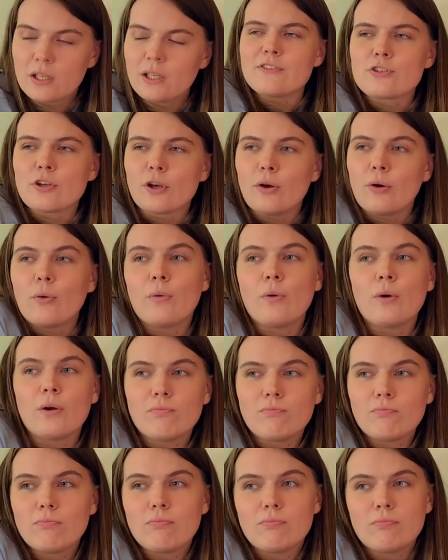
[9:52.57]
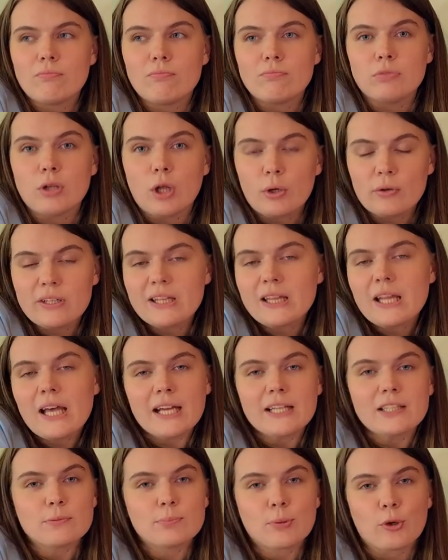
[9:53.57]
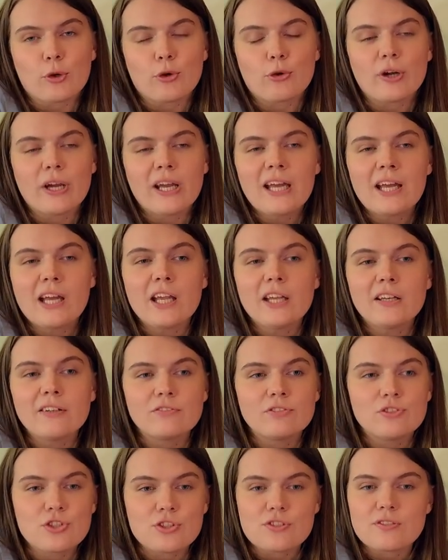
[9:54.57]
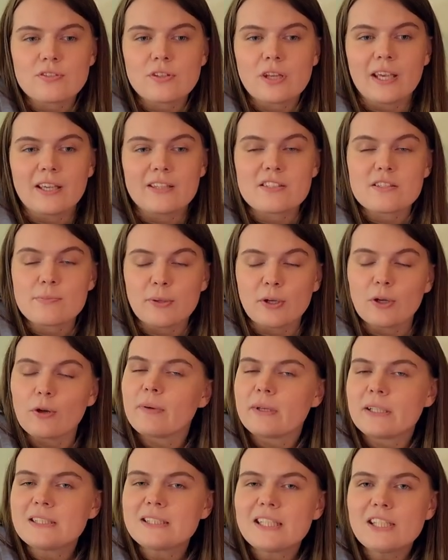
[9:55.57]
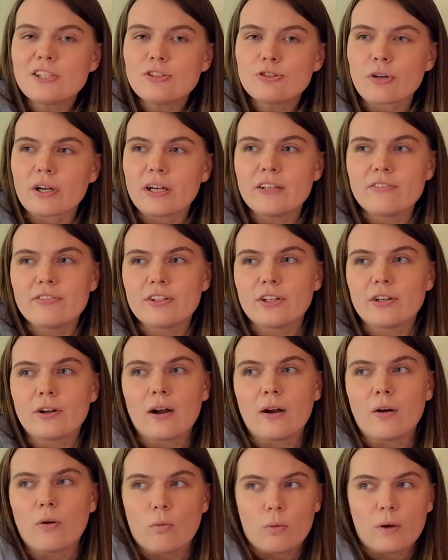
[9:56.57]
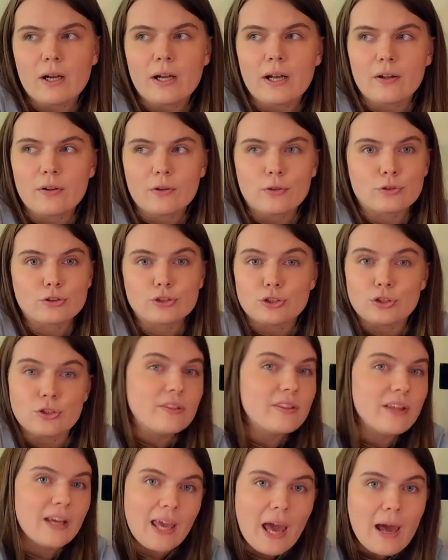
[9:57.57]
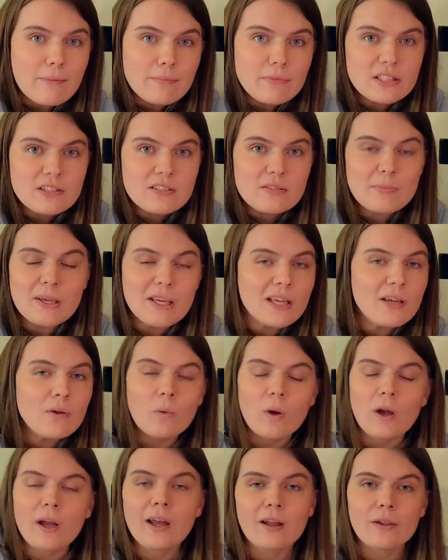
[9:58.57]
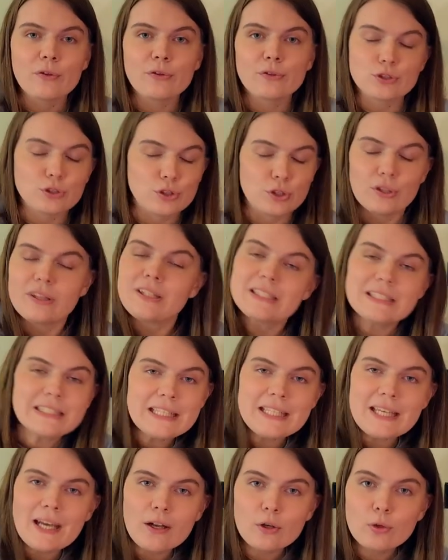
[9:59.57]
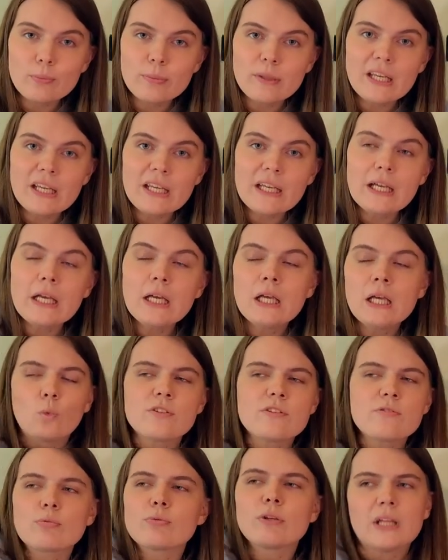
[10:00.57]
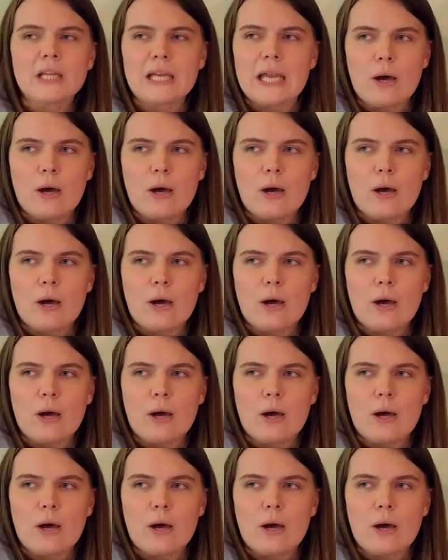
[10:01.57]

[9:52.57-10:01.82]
And so loading that into Procreate and just experimenting, trying to figure out what color should the cabinets be, what color should the tea kettle be, was really